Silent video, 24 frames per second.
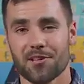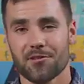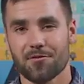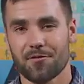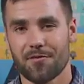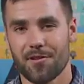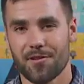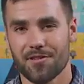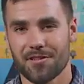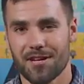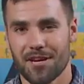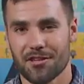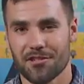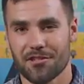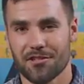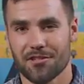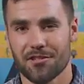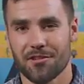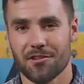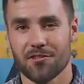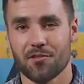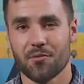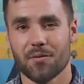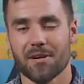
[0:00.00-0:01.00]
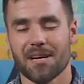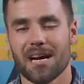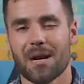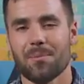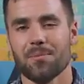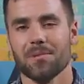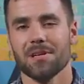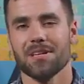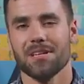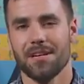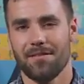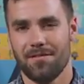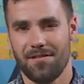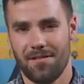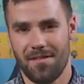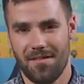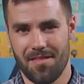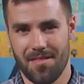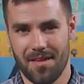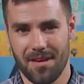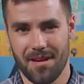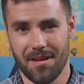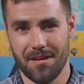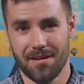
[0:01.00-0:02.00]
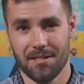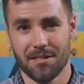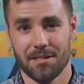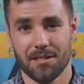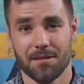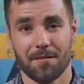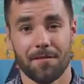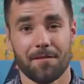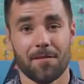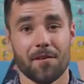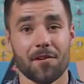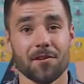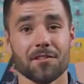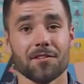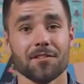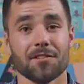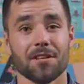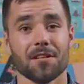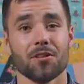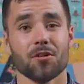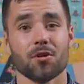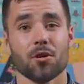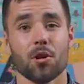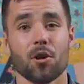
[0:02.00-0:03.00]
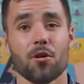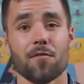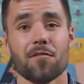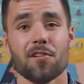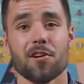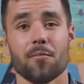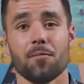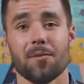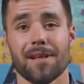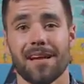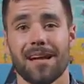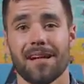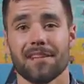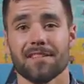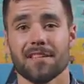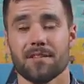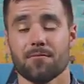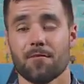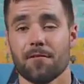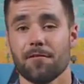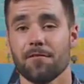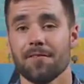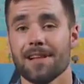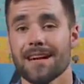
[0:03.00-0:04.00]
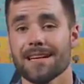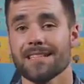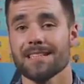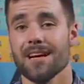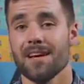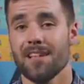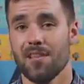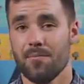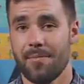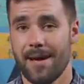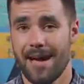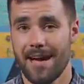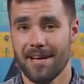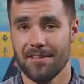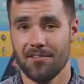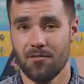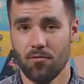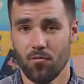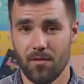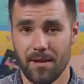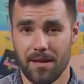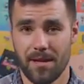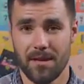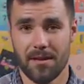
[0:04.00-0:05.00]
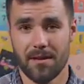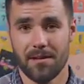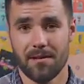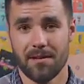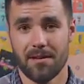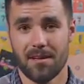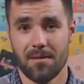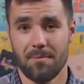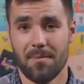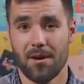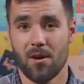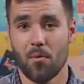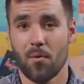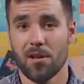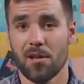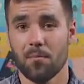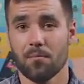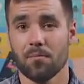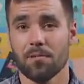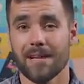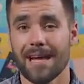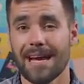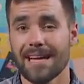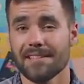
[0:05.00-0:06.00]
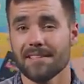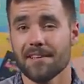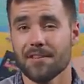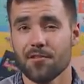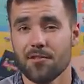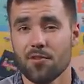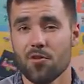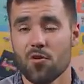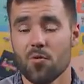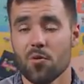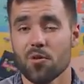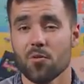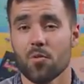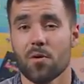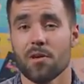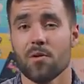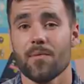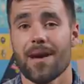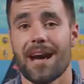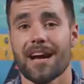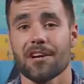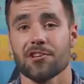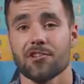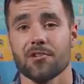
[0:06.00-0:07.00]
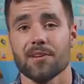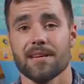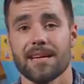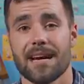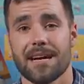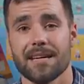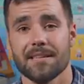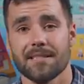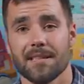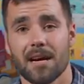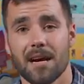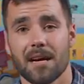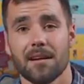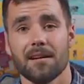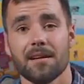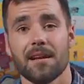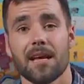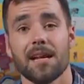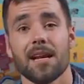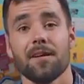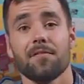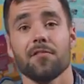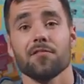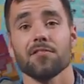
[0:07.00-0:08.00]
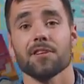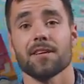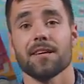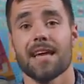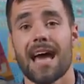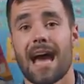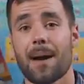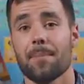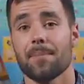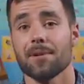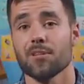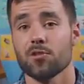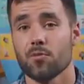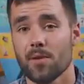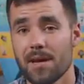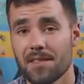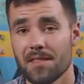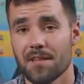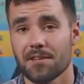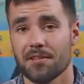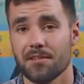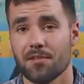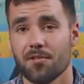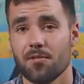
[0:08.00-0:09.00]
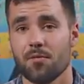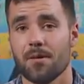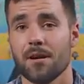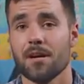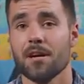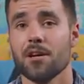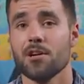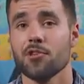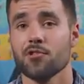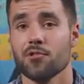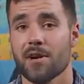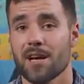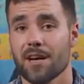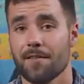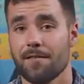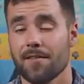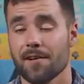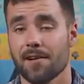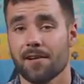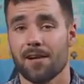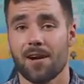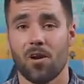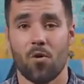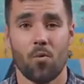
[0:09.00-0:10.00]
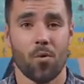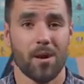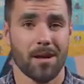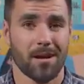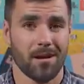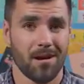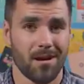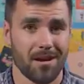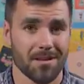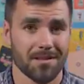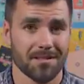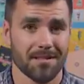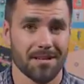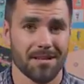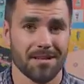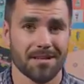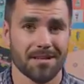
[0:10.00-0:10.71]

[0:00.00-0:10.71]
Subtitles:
this review session, you'll do a couple of different things. First, look over your plans and reflect on the past week. Compare what you planned to do with what you actually got done, and if there's a gap between the two, try to figure out what caused